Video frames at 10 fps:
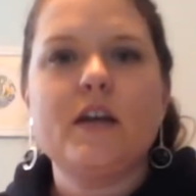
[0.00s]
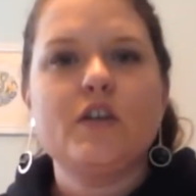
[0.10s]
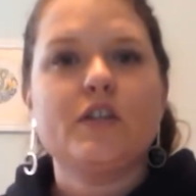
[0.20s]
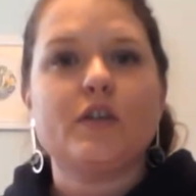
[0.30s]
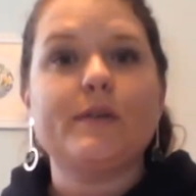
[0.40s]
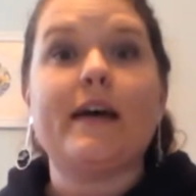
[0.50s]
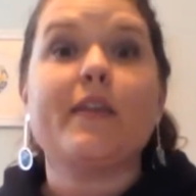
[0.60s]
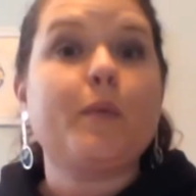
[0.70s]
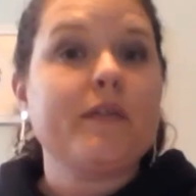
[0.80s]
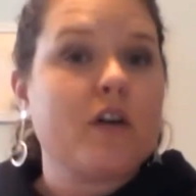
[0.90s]
So now
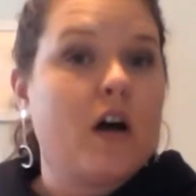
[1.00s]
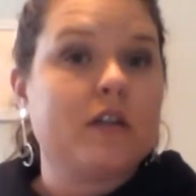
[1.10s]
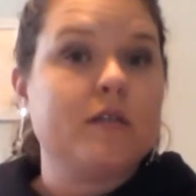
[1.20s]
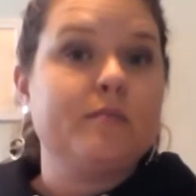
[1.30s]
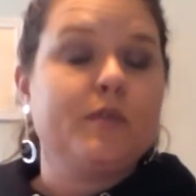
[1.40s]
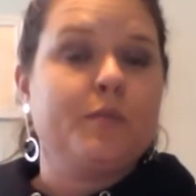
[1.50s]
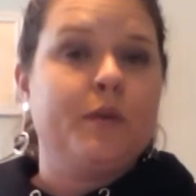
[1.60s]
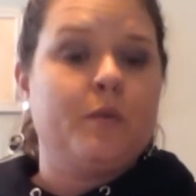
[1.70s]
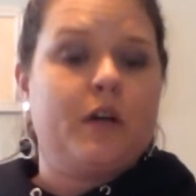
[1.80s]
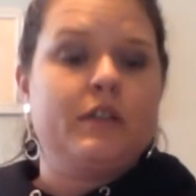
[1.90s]
that we have columns,
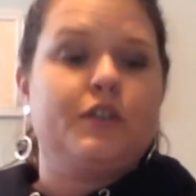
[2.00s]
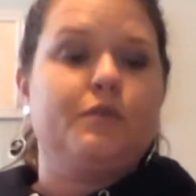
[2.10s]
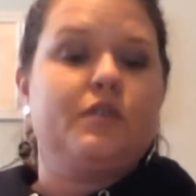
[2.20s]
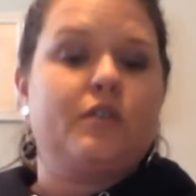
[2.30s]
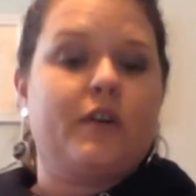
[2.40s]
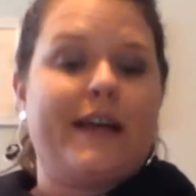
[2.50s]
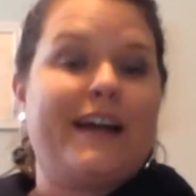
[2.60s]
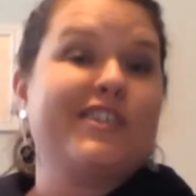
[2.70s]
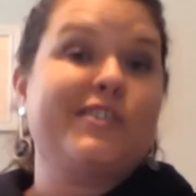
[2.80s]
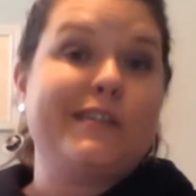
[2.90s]
we want to start
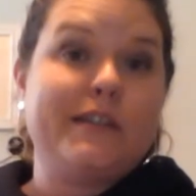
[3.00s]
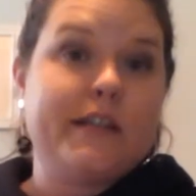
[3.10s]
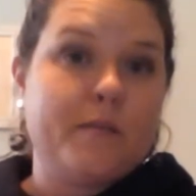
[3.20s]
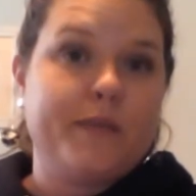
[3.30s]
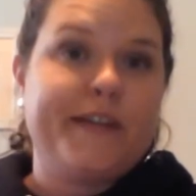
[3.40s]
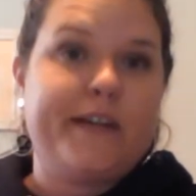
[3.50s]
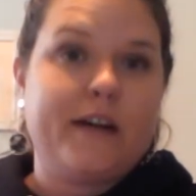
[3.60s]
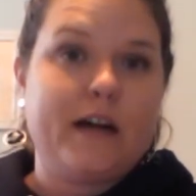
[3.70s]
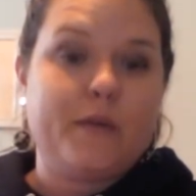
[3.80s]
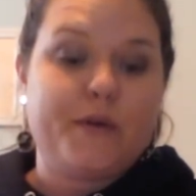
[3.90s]
actually assembling
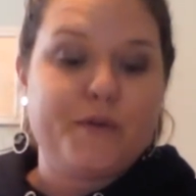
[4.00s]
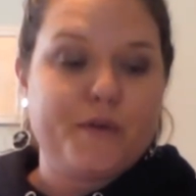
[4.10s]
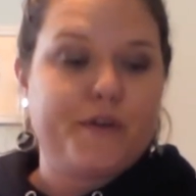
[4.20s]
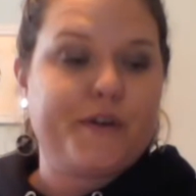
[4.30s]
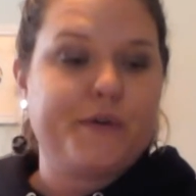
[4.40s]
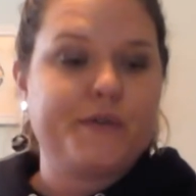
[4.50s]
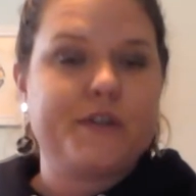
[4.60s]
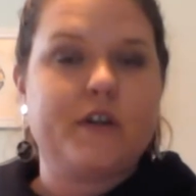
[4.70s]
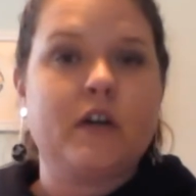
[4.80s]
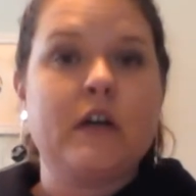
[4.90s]
our roller
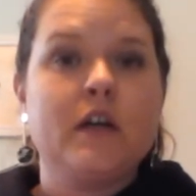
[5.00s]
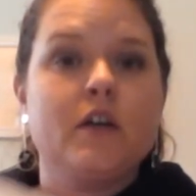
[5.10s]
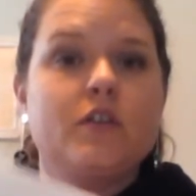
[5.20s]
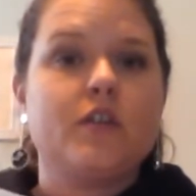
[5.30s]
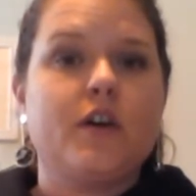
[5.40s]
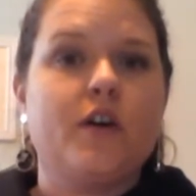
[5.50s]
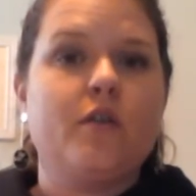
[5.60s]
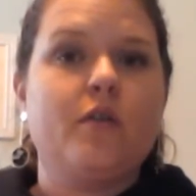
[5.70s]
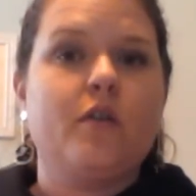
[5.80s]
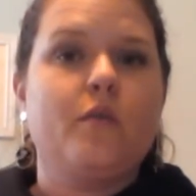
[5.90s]
coaster.
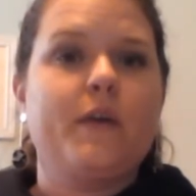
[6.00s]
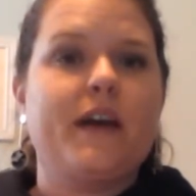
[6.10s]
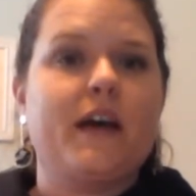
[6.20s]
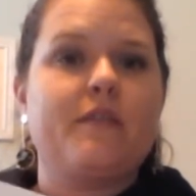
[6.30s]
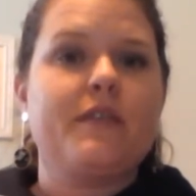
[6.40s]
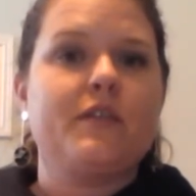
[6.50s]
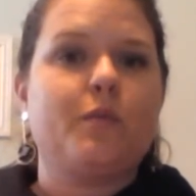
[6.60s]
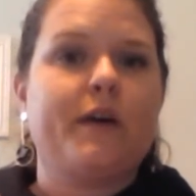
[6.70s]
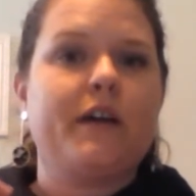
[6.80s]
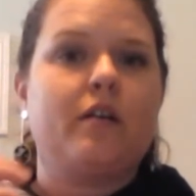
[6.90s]
So we have these
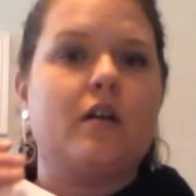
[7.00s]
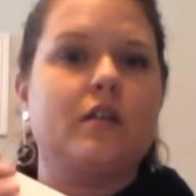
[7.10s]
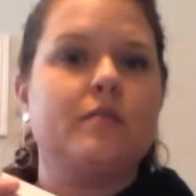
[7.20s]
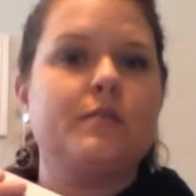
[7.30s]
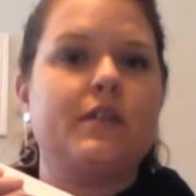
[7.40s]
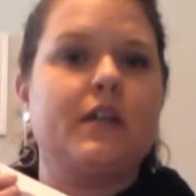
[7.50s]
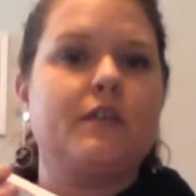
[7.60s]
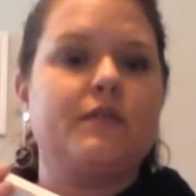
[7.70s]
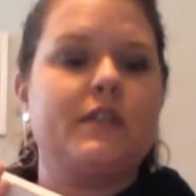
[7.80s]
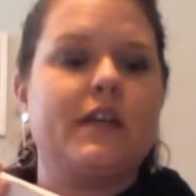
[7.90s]
white columns that
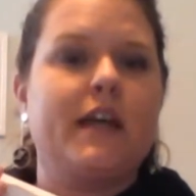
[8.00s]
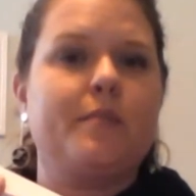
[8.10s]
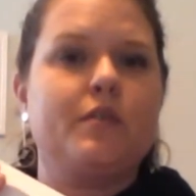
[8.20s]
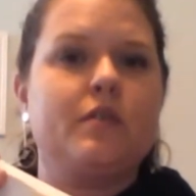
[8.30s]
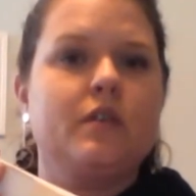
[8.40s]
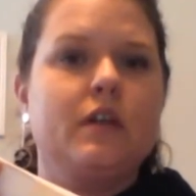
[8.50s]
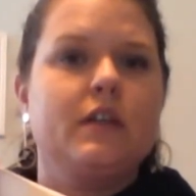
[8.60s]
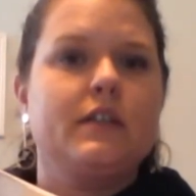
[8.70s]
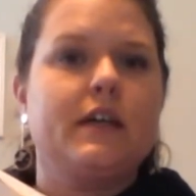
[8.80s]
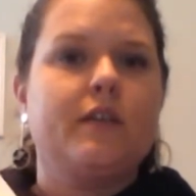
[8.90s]
you've taped
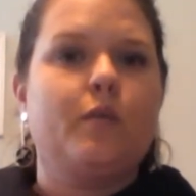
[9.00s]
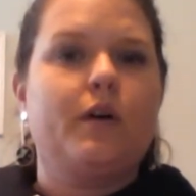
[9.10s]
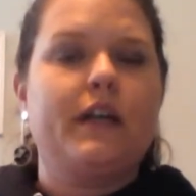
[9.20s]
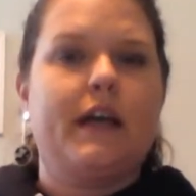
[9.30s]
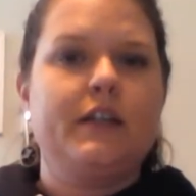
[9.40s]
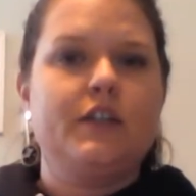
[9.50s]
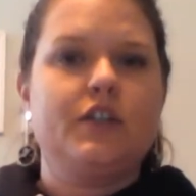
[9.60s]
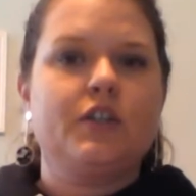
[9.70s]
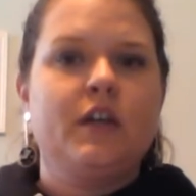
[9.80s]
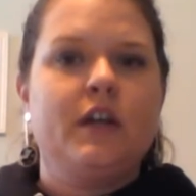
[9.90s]
down the one
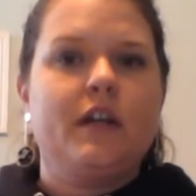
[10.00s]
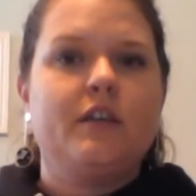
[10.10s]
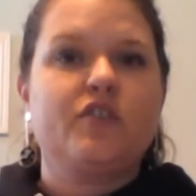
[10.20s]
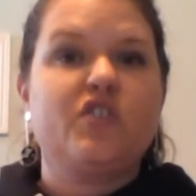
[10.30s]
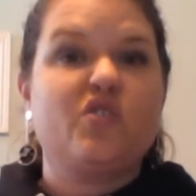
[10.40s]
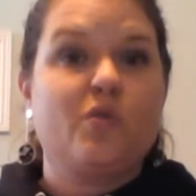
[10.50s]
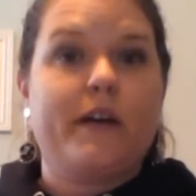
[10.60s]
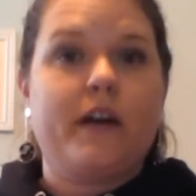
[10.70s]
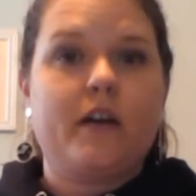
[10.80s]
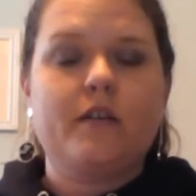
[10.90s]
edge, and they're
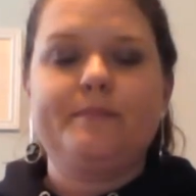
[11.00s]
square,